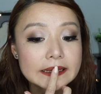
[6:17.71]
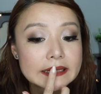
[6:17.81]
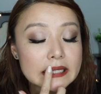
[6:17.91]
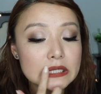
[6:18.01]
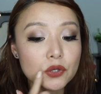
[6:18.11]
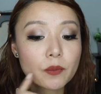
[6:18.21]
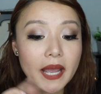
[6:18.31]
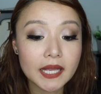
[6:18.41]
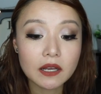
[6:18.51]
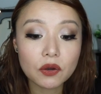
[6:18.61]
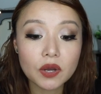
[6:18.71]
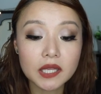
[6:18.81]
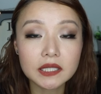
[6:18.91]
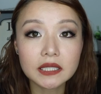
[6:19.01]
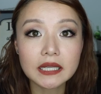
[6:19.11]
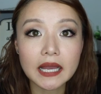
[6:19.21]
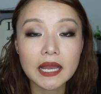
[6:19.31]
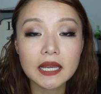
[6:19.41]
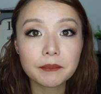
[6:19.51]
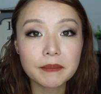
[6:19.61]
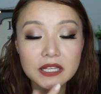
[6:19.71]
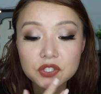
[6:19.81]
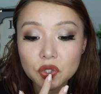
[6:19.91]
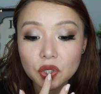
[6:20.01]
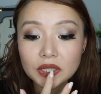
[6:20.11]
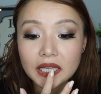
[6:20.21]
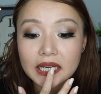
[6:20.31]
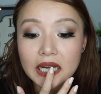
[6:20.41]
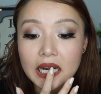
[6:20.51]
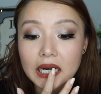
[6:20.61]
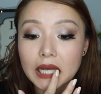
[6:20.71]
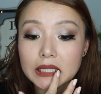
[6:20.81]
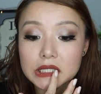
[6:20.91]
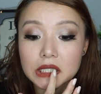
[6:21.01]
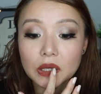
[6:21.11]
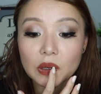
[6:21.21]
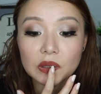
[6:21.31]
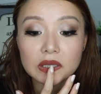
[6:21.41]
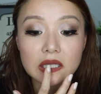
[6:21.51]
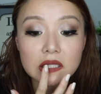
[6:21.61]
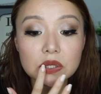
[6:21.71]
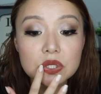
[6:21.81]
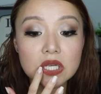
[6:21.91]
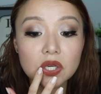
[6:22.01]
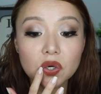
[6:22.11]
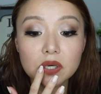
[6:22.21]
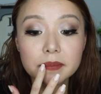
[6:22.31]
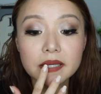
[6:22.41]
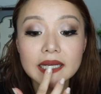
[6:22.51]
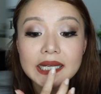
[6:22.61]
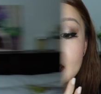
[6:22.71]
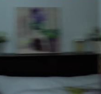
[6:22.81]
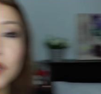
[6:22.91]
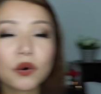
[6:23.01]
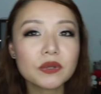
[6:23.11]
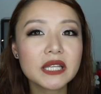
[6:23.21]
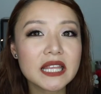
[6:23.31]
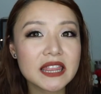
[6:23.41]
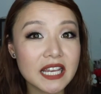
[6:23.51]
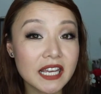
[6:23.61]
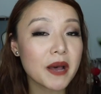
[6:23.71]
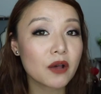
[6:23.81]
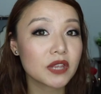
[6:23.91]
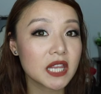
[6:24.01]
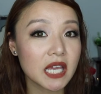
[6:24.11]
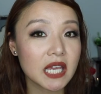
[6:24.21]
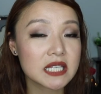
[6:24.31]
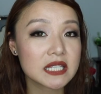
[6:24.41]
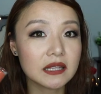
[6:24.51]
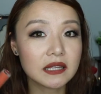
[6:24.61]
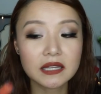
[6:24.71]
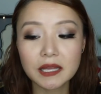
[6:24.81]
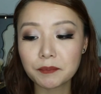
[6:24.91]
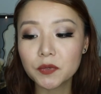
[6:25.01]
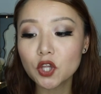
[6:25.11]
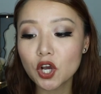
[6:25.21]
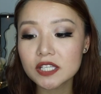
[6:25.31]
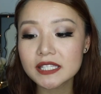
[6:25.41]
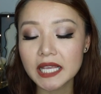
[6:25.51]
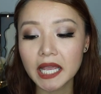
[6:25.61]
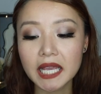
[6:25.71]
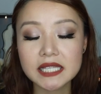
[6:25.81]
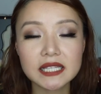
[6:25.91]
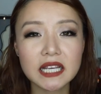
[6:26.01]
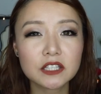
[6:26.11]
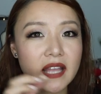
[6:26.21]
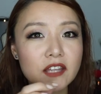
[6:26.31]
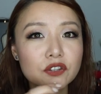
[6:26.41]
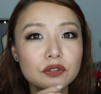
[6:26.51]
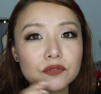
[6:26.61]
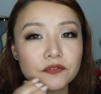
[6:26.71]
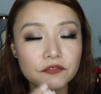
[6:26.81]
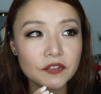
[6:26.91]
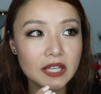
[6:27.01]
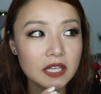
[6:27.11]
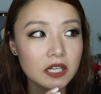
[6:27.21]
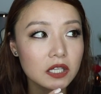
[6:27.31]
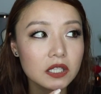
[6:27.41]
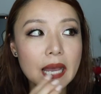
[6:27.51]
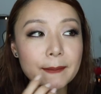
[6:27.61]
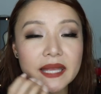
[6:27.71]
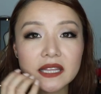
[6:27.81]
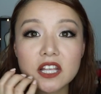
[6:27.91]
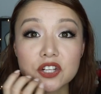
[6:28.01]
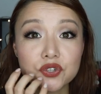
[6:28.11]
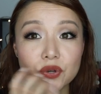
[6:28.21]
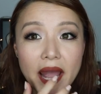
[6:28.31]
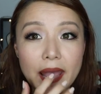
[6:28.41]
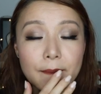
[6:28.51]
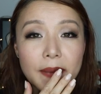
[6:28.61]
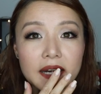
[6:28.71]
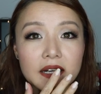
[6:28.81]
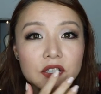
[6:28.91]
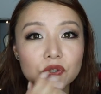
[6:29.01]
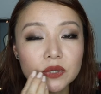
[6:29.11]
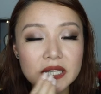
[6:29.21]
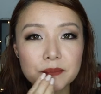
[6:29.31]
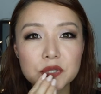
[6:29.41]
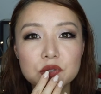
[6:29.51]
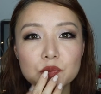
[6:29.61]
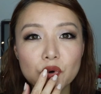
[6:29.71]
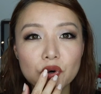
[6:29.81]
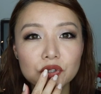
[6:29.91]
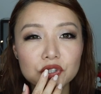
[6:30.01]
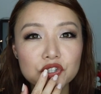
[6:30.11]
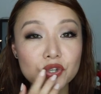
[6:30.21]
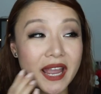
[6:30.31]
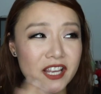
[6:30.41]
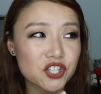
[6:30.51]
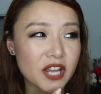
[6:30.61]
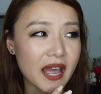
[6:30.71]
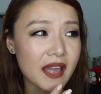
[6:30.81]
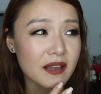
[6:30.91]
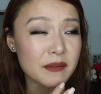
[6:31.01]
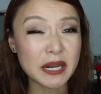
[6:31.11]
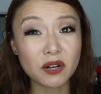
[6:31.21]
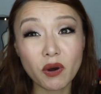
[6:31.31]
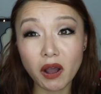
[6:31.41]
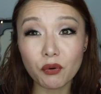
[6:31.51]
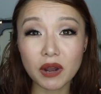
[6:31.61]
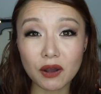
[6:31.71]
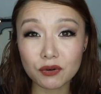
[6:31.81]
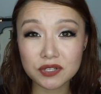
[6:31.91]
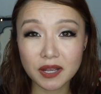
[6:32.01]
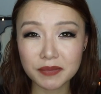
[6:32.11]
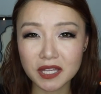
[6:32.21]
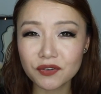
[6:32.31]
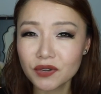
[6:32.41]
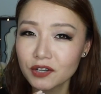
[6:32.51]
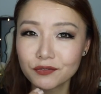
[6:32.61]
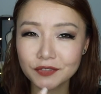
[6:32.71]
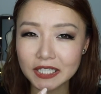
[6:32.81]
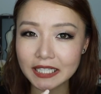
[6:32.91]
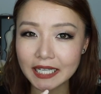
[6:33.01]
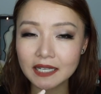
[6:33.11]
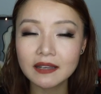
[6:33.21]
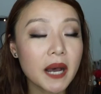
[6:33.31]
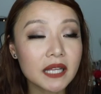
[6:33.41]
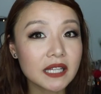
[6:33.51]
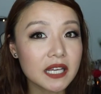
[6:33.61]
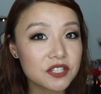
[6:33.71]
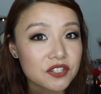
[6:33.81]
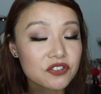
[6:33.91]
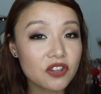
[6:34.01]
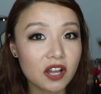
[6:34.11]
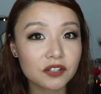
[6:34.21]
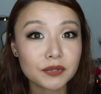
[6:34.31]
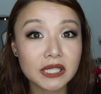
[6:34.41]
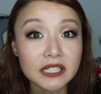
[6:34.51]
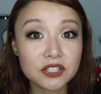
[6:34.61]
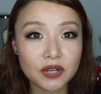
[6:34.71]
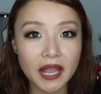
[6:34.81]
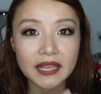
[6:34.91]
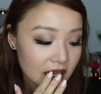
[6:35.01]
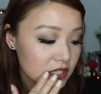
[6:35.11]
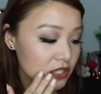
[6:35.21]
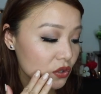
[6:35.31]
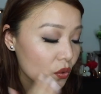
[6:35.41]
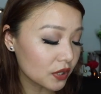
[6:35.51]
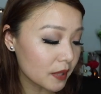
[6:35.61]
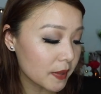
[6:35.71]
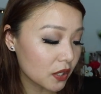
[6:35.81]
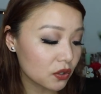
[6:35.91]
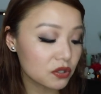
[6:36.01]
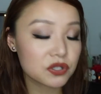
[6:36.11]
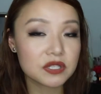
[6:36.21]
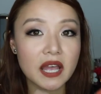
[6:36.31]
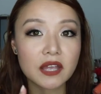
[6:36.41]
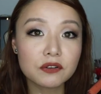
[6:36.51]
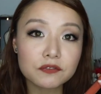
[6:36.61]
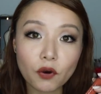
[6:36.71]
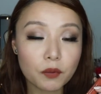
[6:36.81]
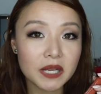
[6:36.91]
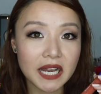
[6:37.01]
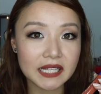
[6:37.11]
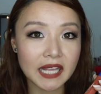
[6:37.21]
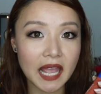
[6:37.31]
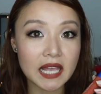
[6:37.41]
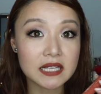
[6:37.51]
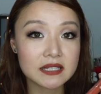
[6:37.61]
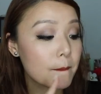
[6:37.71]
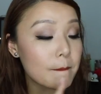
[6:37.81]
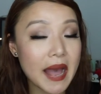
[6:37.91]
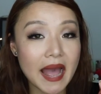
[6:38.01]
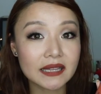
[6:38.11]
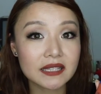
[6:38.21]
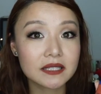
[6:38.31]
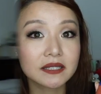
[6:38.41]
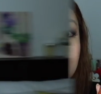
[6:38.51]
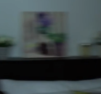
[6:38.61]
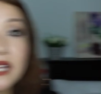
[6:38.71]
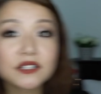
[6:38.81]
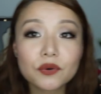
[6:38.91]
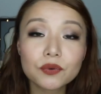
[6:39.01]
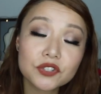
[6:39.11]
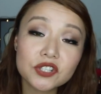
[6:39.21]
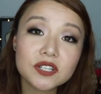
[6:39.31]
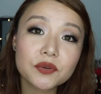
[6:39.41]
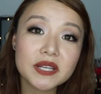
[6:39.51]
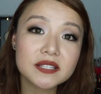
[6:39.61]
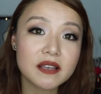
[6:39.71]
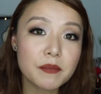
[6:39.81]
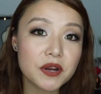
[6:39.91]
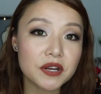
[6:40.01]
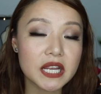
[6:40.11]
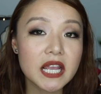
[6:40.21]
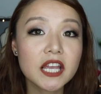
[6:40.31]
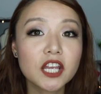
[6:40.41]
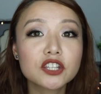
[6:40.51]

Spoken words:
Since kumain ako kanina, medyo nagka-crack na siya ng konti dito sa loob. The only thing about this lip gloss is it tend to feel a bit dry. Parang yung lips mo dry siya. Parang uhaw ka or something. Yung ganung feeling. But it's not really dry. It's only because nga yung formula niya is matte. Alright, so just a quick summary.